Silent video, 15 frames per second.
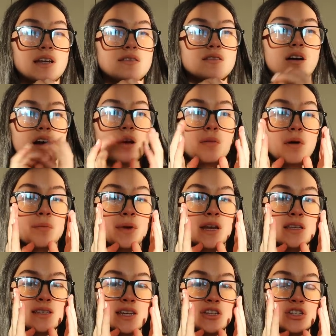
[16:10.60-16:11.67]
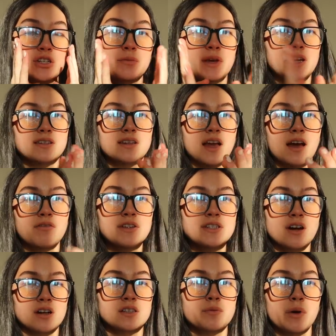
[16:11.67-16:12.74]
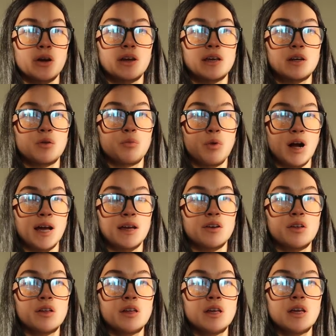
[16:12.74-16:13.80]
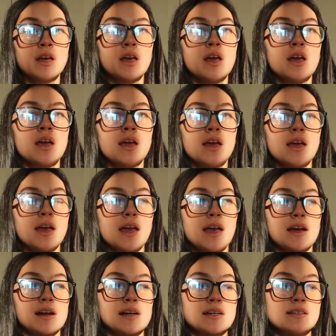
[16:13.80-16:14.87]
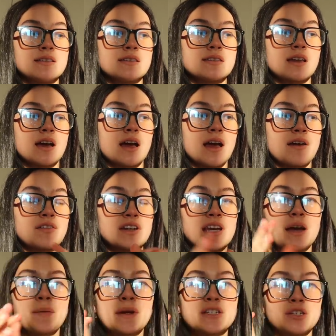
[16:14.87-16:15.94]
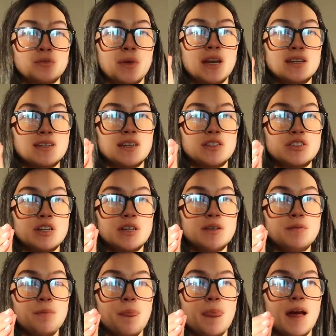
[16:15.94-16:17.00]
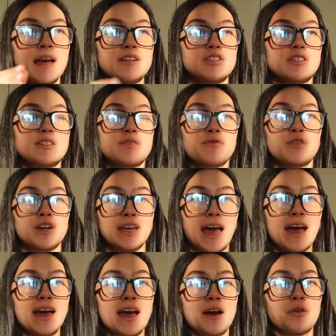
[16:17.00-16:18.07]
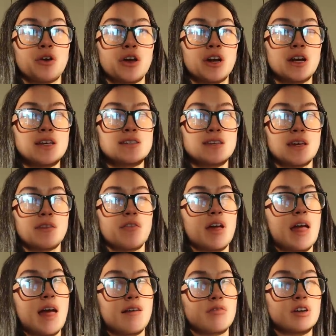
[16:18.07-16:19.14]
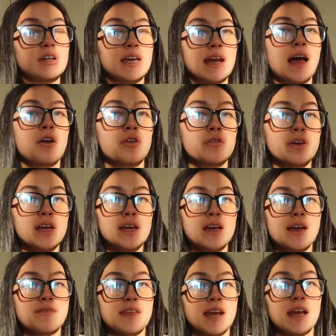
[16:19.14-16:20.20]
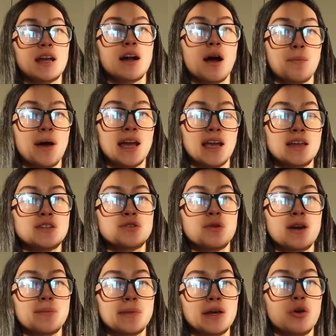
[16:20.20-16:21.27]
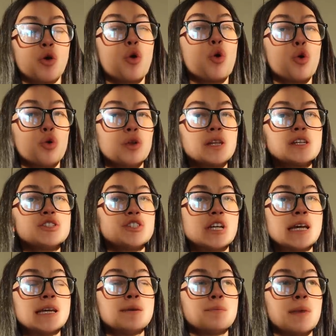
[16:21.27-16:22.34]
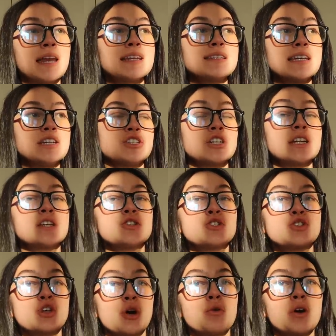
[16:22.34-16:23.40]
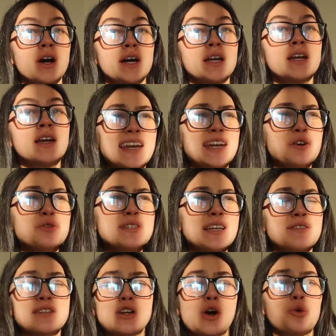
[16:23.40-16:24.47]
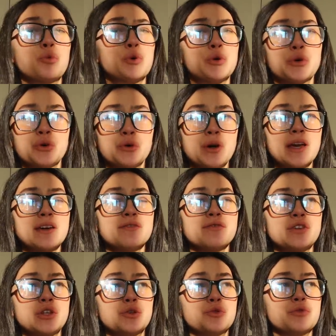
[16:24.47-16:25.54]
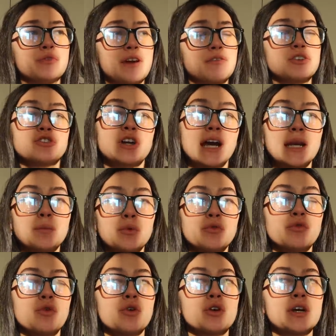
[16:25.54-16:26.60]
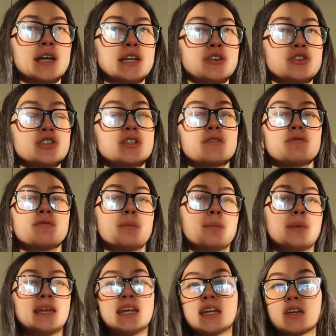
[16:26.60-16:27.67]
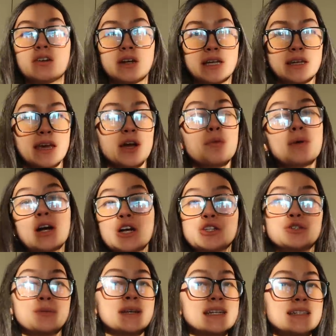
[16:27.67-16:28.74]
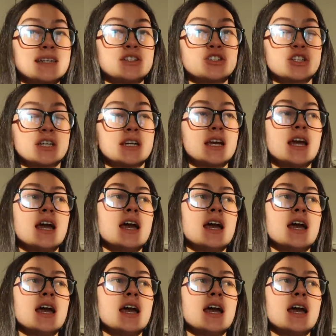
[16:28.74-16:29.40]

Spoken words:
Talk about meditation because I haven't talked about it in a while, and every time I do meditation I just forget how good it is. Like, if I ever get out of it and then I come back into it, I'm like, holy shit, meditation is so good. And I know it sounds like all woohoo if you've never tried it before and you just have been hearing like, oh my god, do meditation.